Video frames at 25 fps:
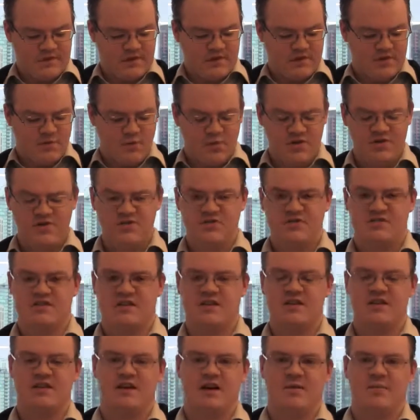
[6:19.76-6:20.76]
what you
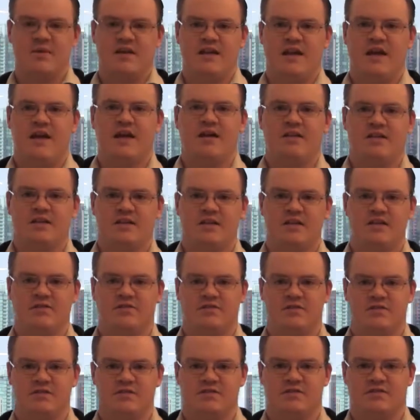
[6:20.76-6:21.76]
see coming out here
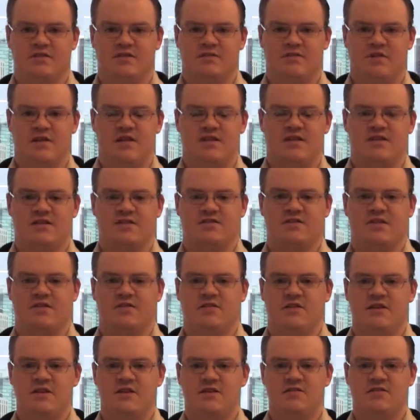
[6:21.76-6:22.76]
at this event is that
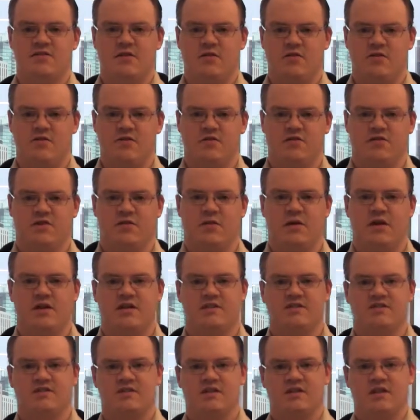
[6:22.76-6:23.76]
these
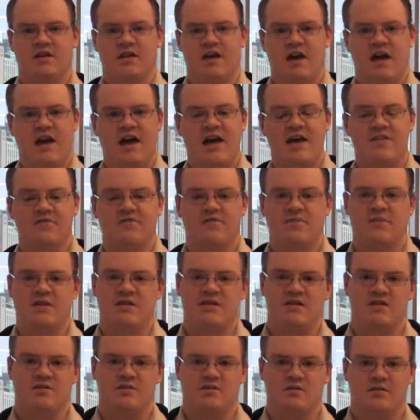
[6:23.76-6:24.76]
earthquakes have
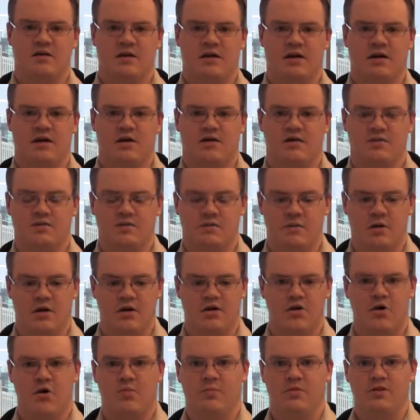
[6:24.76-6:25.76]
many
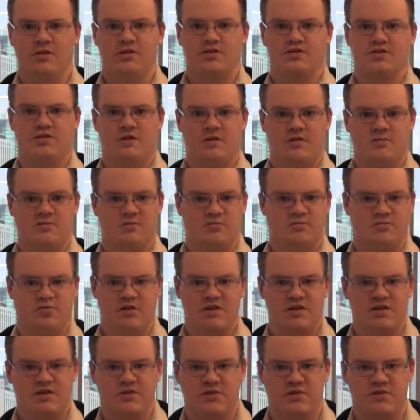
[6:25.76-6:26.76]
anomalies and
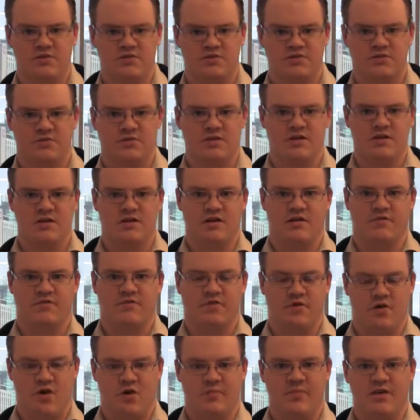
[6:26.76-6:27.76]
precursory
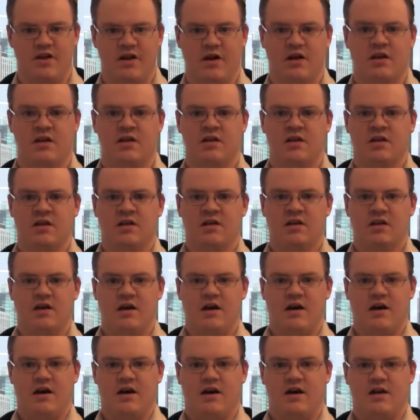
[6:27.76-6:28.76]
phenomena
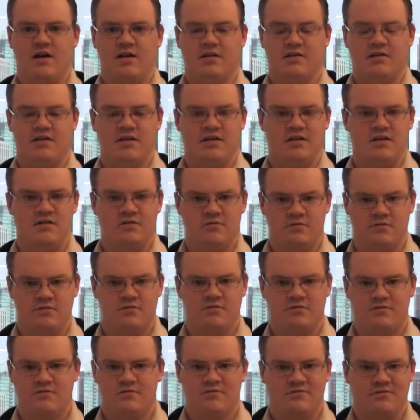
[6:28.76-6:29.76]

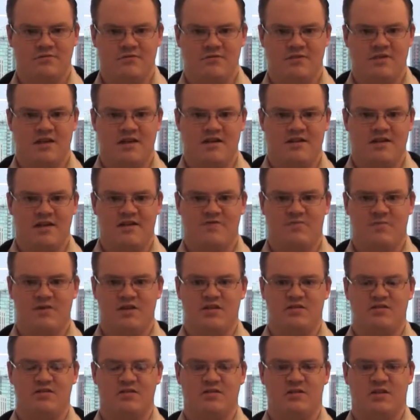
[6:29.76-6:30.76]
that have
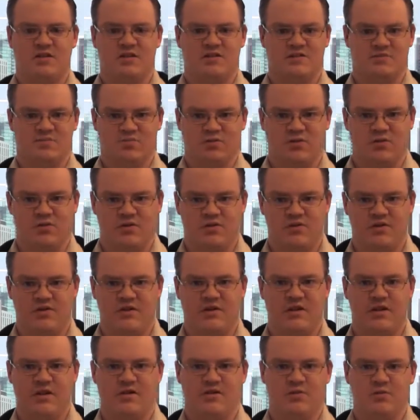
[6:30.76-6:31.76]
been explored,
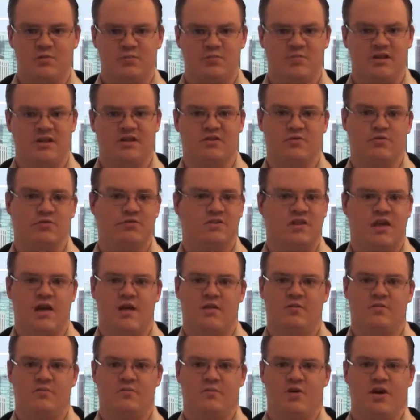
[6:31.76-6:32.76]
and they're being looked
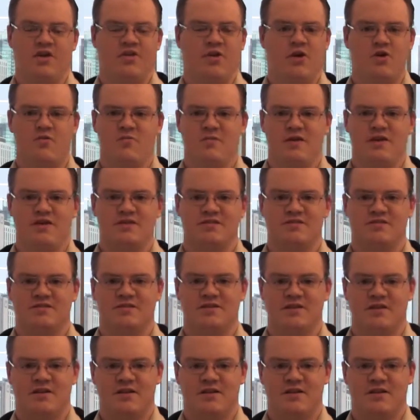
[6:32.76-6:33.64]
at. By no means